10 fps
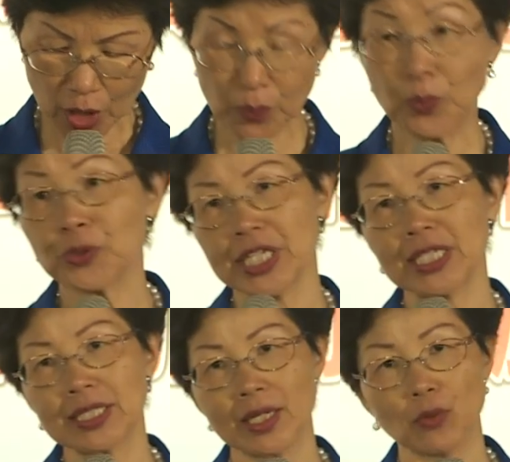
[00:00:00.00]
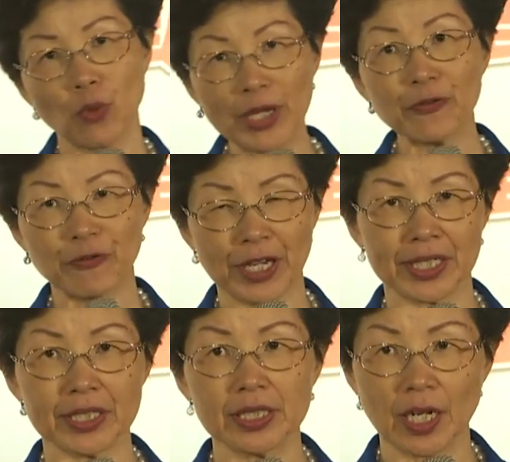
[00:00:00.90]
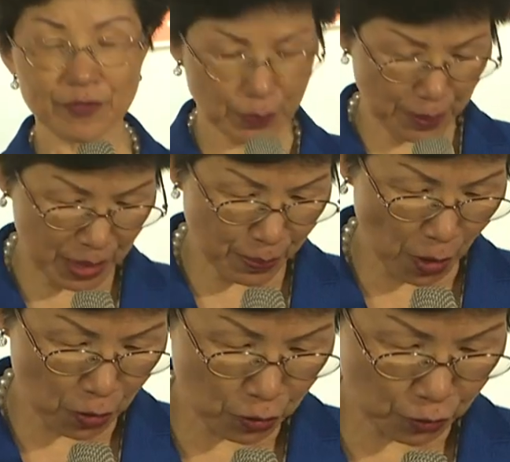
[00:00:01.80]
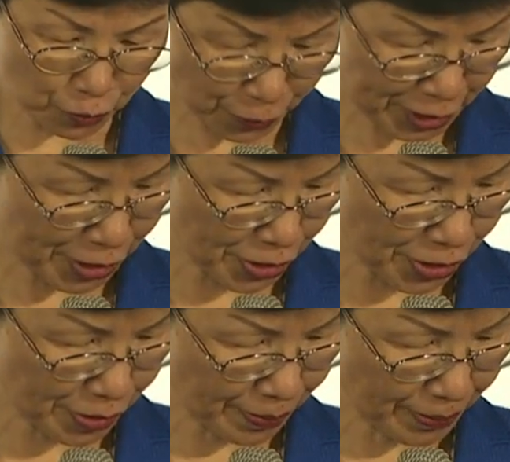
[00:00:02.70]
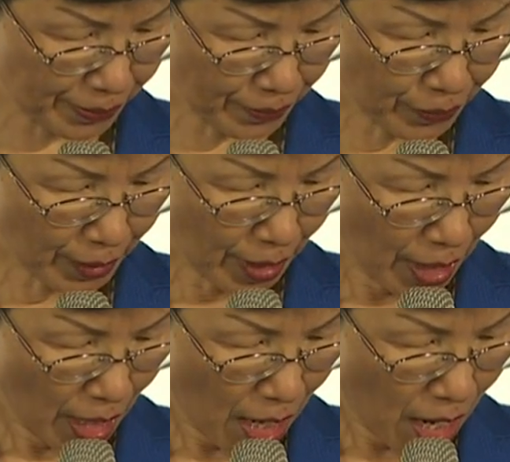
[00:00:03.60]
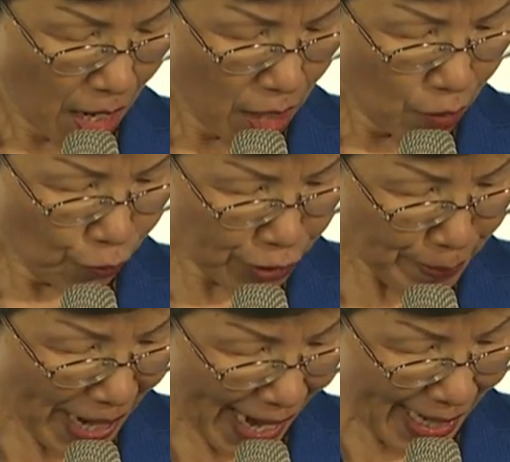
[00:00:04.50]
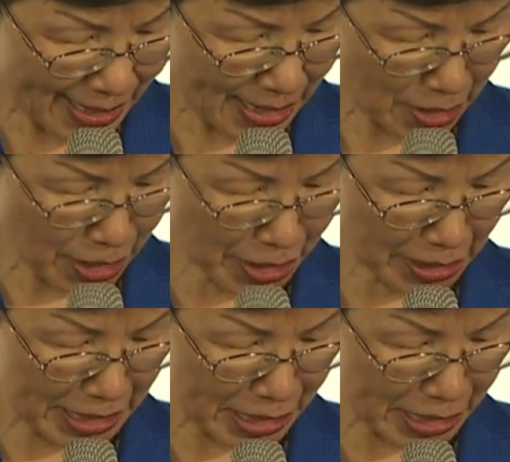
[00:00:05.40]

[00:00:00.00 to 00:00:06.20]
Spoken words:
of putting the welfare of the people first. For the past nearly